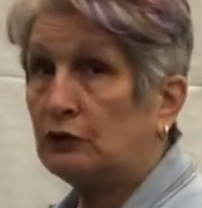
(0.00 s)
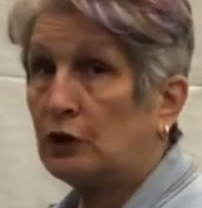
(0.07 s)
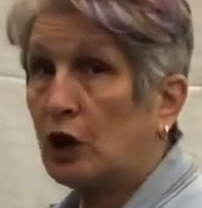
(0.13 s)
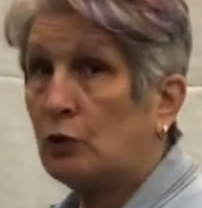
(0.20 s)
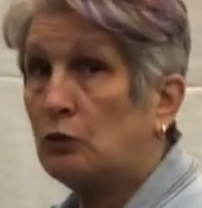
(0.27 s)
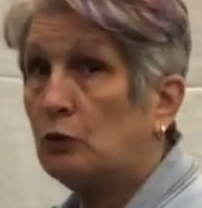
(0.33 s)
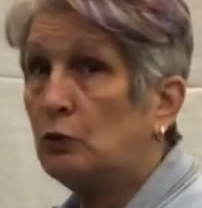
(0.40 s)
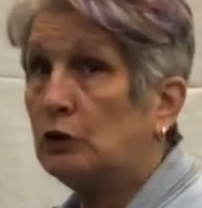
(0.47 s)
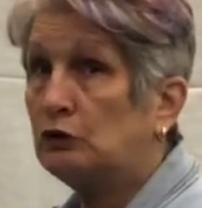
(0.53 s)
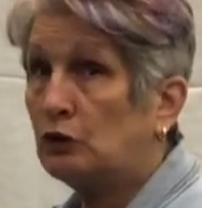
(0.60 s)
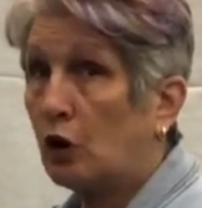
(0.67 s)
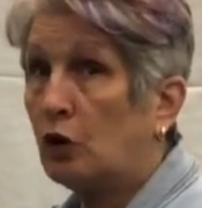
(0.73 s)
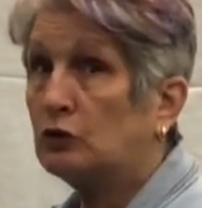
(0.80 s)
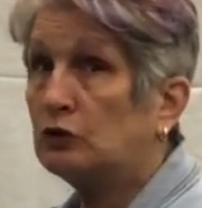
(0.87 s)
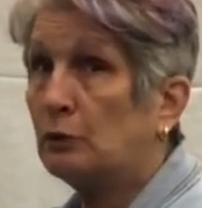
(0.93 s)
ago when we
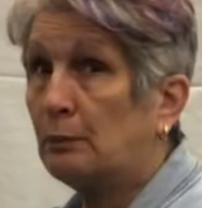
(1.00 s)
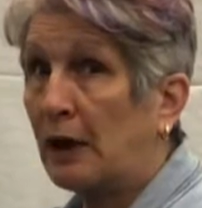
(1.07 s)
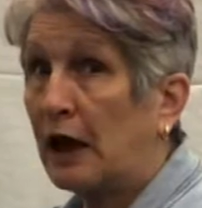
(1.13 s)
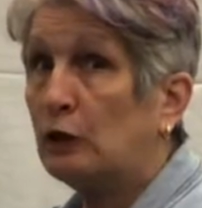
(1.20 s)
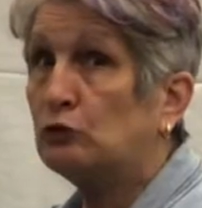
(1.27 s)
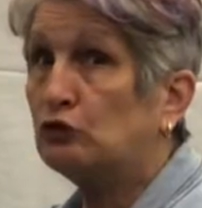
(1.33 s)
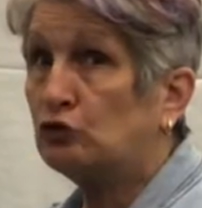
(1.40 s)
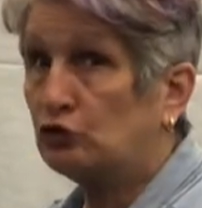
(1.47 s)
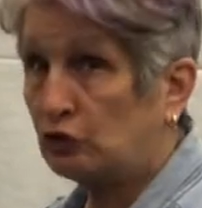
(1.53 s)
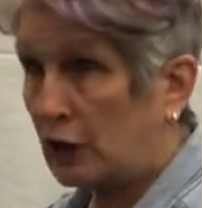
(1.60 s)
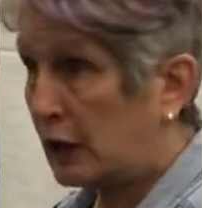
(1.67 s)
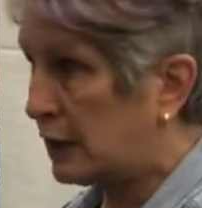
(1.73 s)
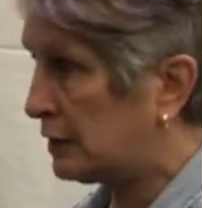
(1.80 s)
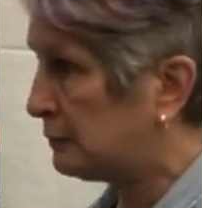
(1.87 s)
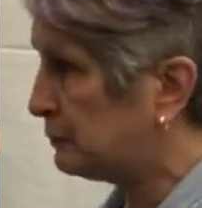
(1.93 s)
talked about
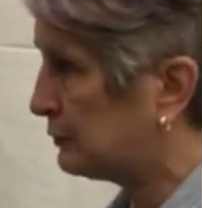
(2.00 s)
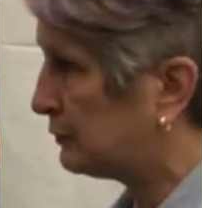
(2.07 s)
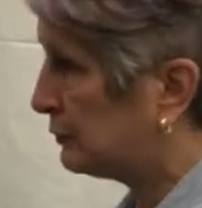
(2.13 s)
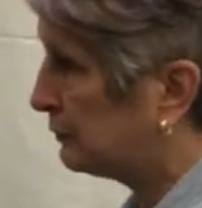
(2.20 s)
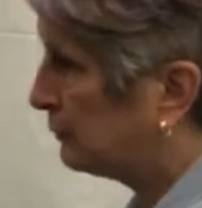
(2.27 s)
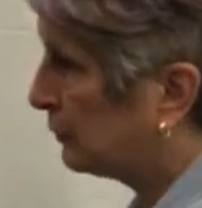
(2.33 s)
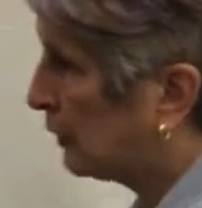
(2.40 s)
shapes.